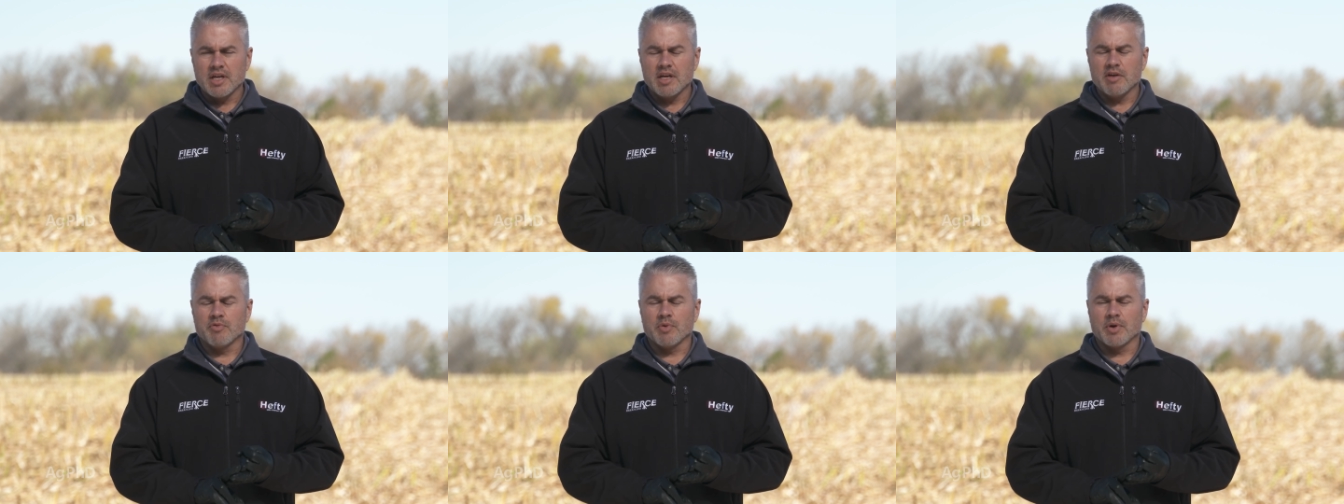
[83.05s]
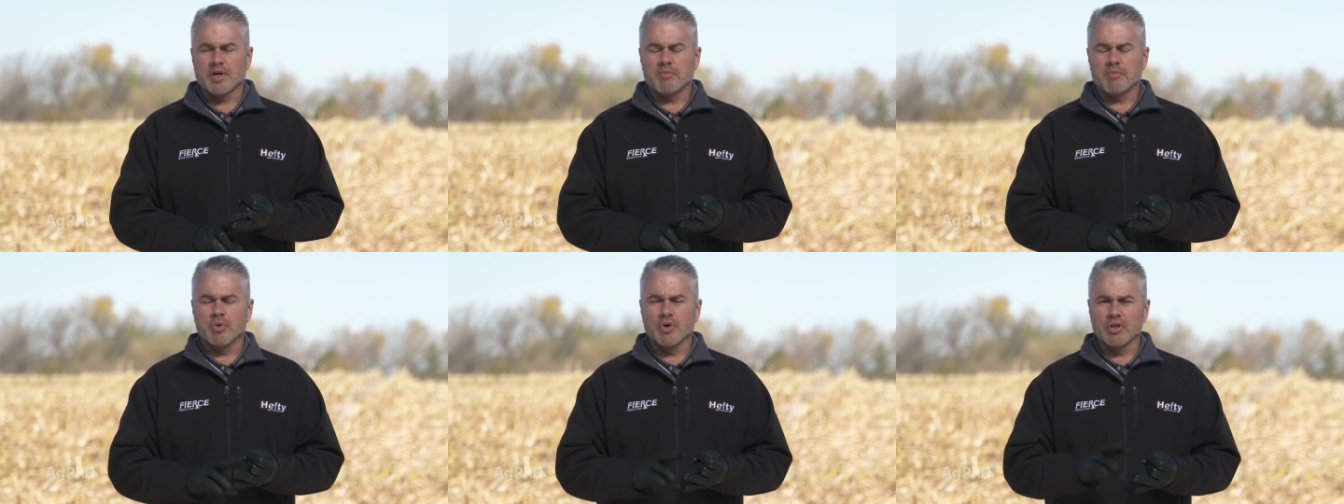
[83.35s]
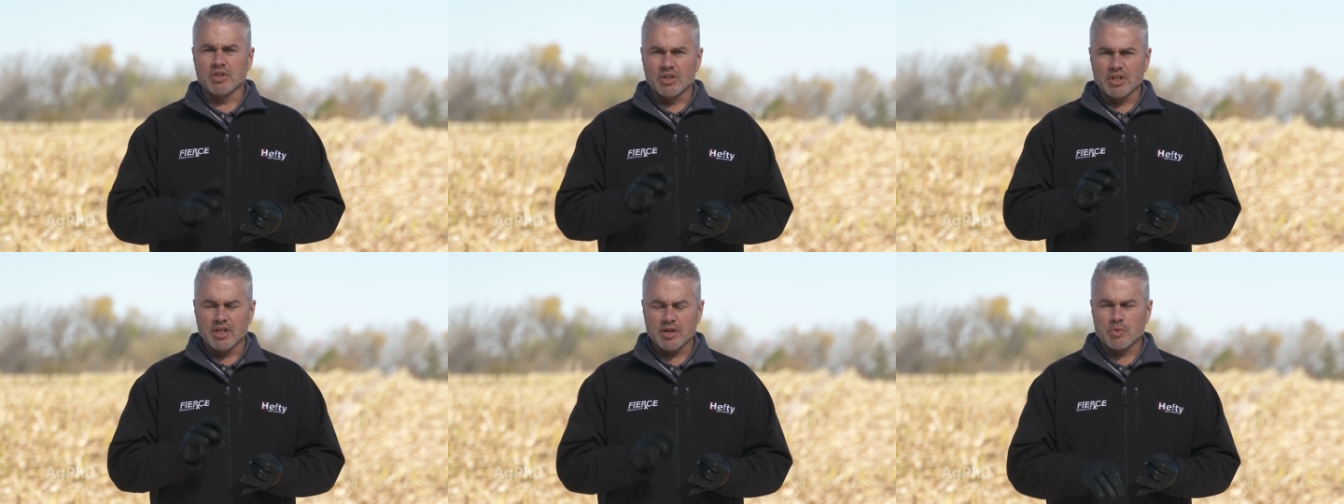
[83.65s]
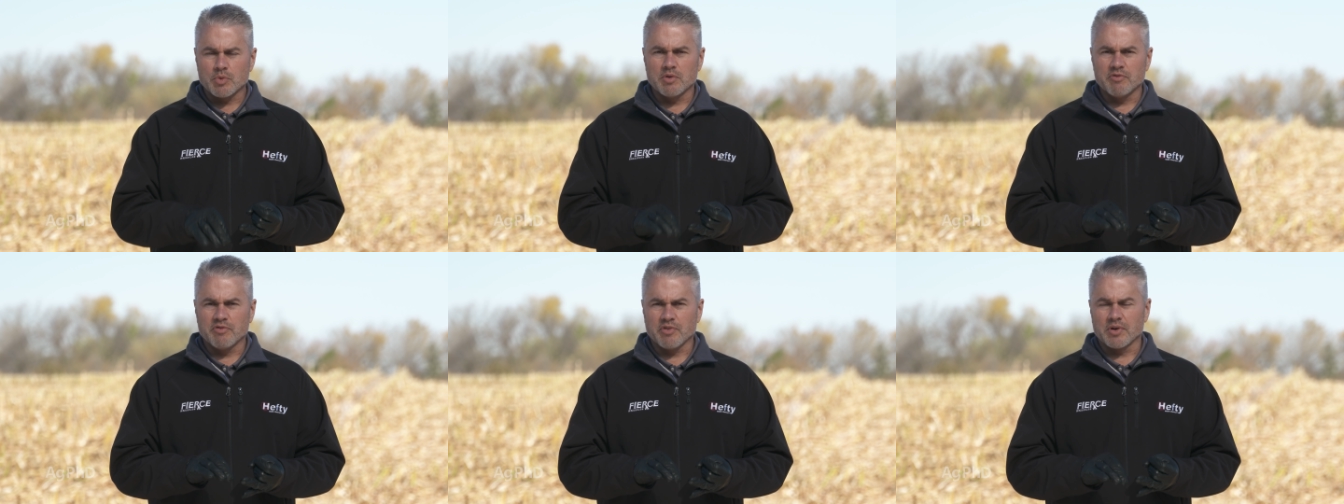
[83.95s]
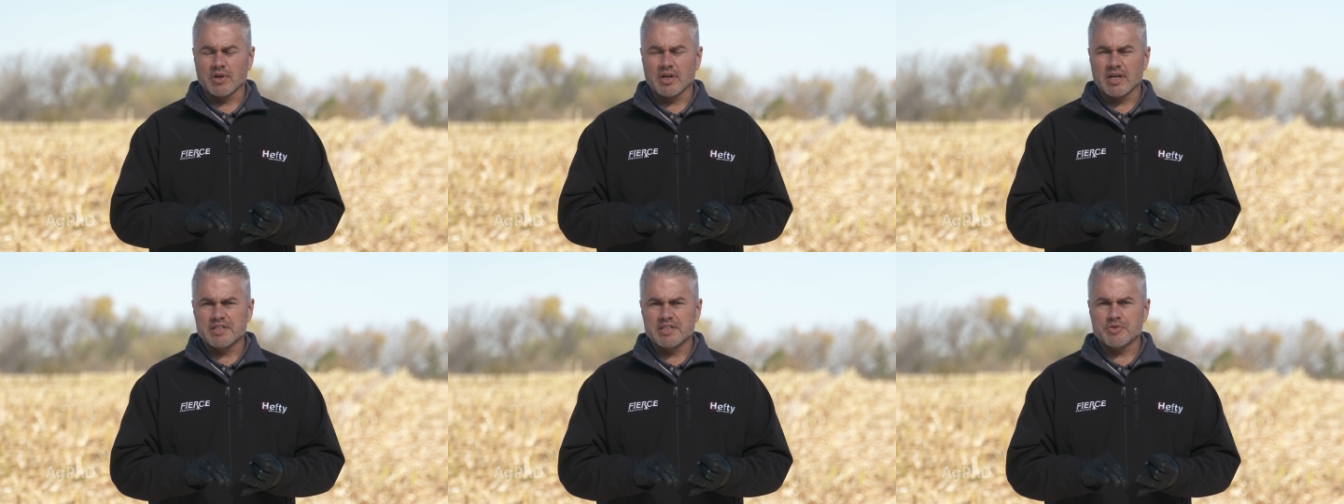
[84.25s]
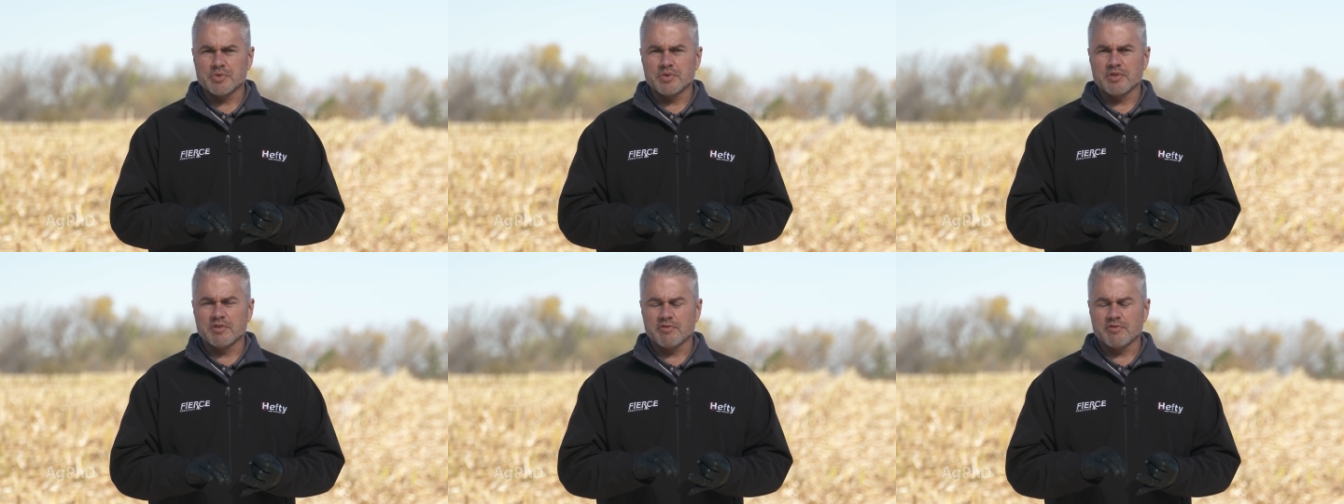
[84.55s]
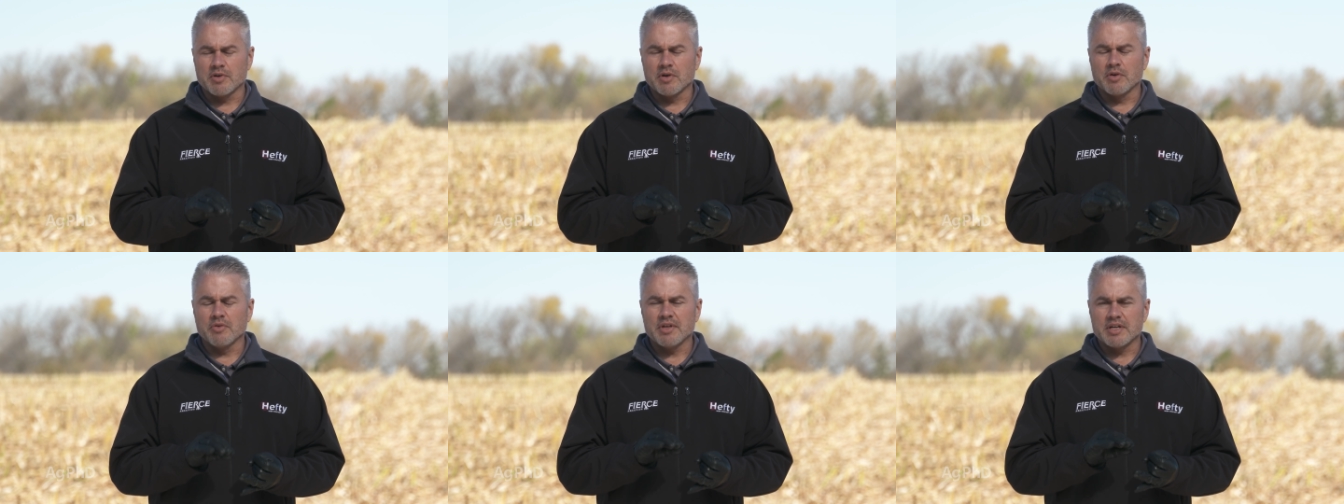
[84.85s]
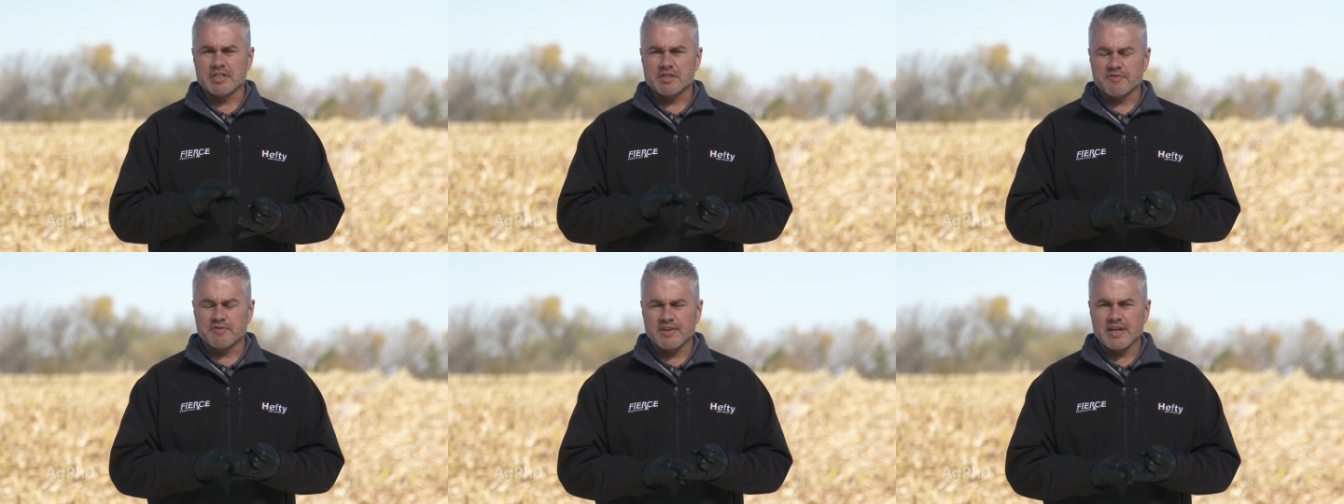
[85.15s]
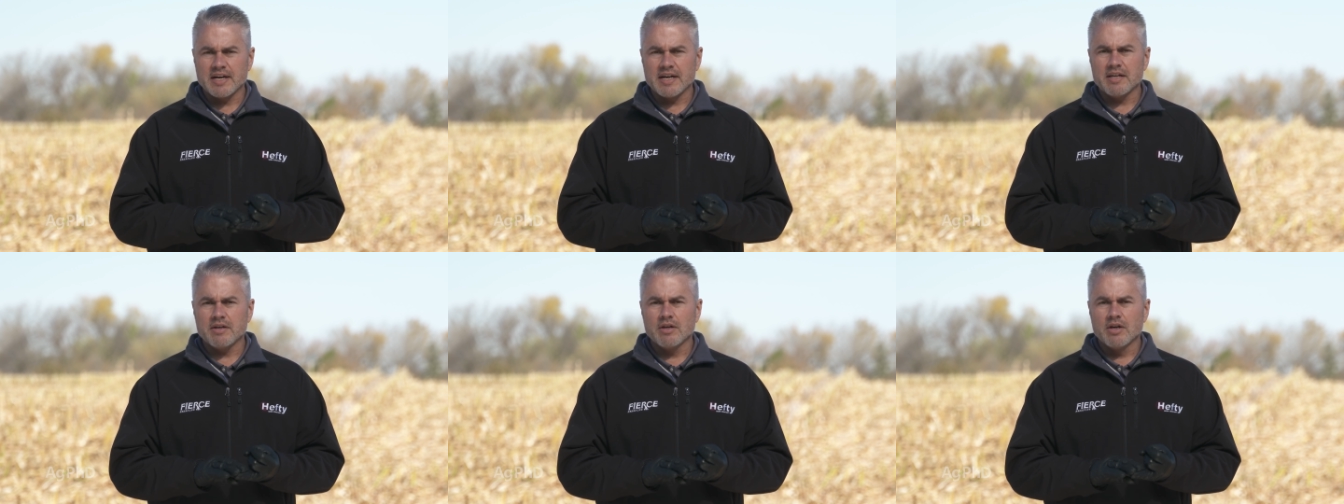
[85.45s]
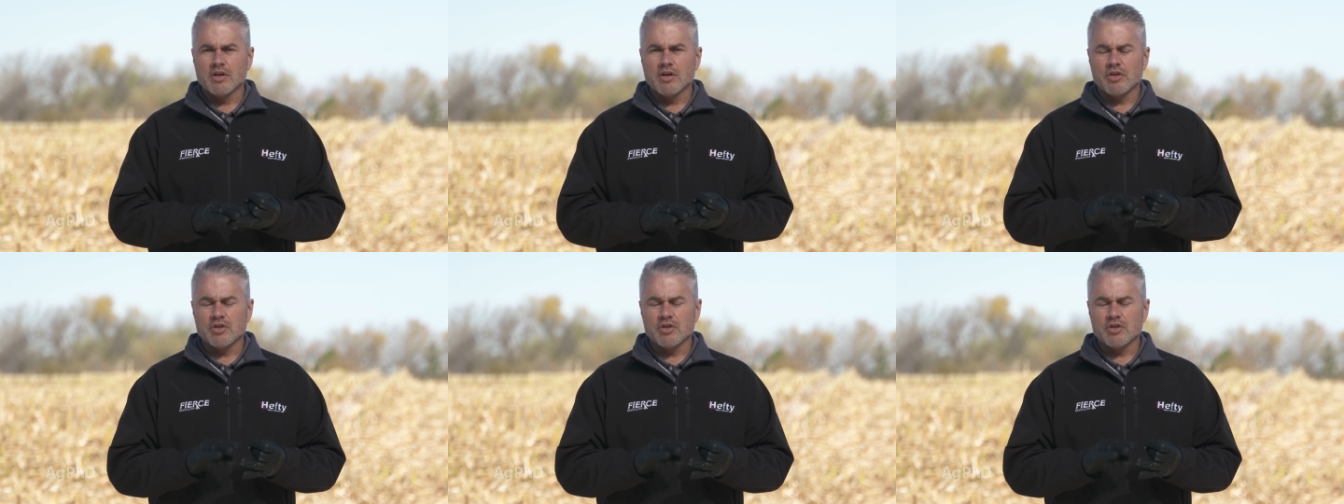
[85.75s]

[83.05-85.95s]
if we're going to put liquid fertilizer in the furrow, that's fine.